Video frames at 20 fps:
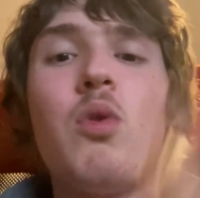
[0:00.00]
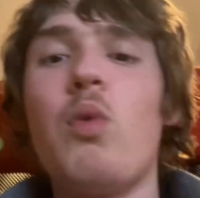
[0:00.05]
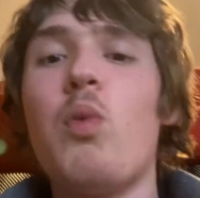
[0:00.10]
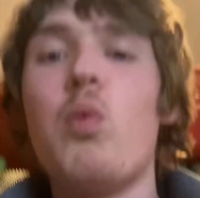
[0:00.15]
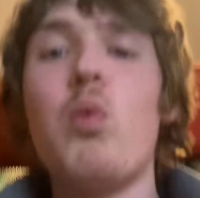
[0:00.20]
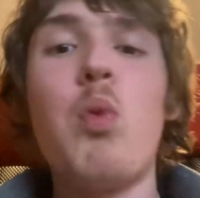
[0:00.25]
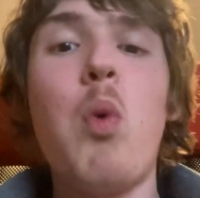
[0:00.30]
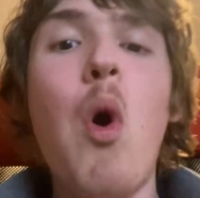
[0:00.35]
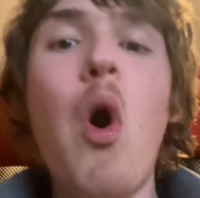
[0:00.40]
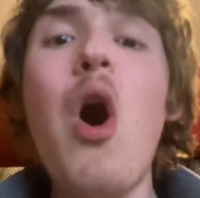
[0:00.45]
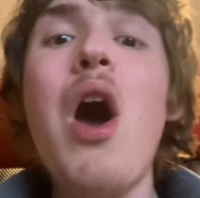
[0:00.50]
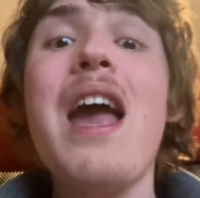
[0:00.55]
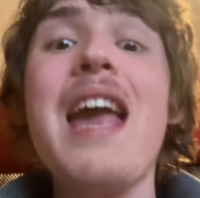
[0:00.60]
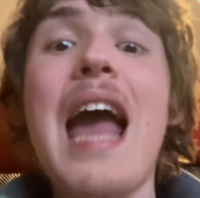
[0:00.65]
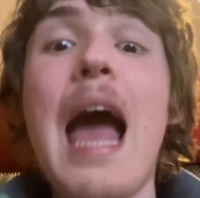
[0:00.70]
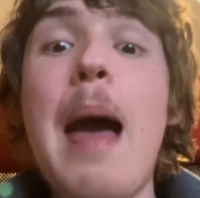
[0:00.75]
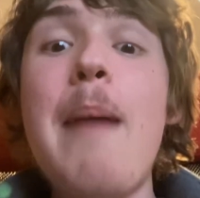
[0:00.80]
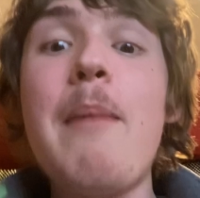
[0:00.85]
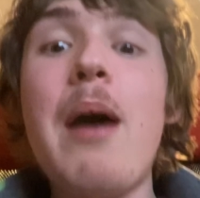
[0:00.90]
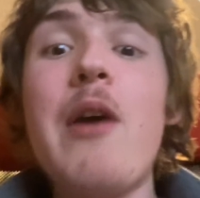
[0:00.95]
Why
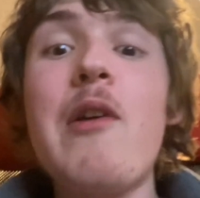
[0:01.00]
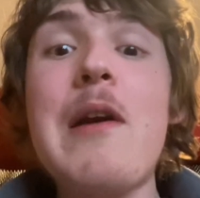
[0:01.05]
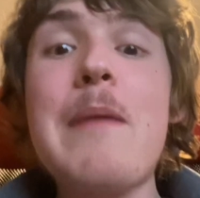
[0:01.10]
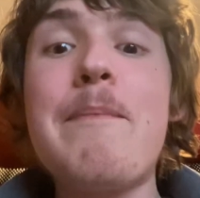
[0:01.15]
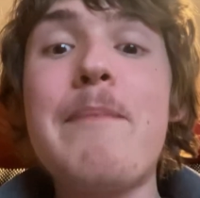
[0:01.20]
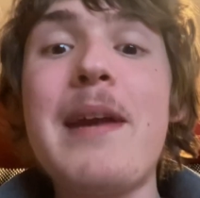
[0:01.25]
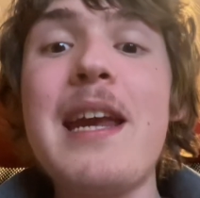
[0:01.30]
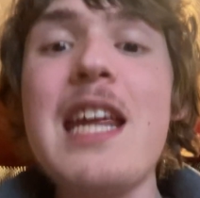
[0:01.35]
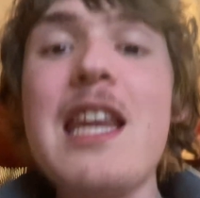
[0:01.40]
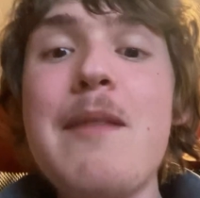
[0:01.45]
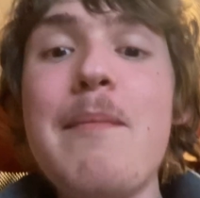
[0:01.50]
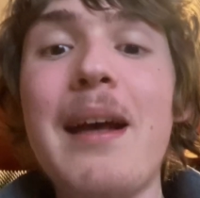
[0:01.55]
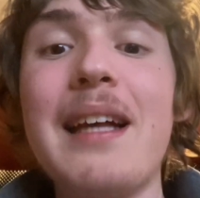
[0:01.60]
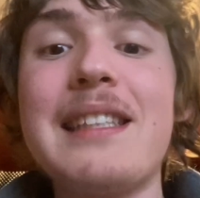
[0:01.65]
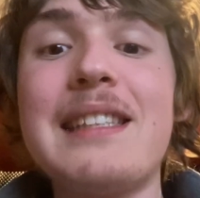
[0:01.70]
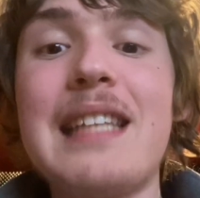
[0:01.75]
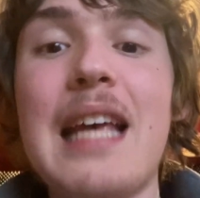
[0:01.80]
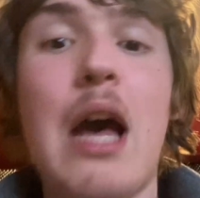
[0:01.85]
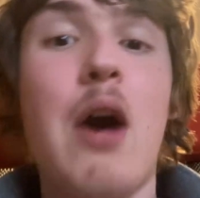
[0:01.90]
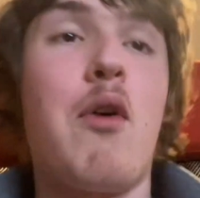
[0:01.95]
am I repeating
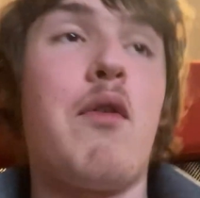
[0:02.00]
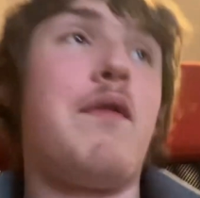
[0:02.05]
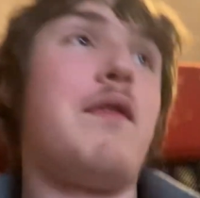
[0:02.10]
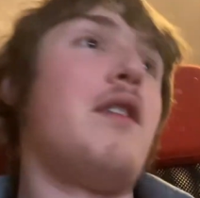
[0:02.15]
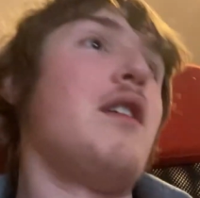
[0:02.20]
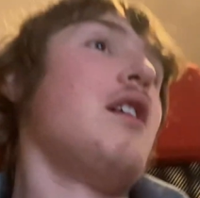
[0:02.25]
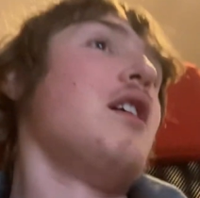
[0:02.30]
myself?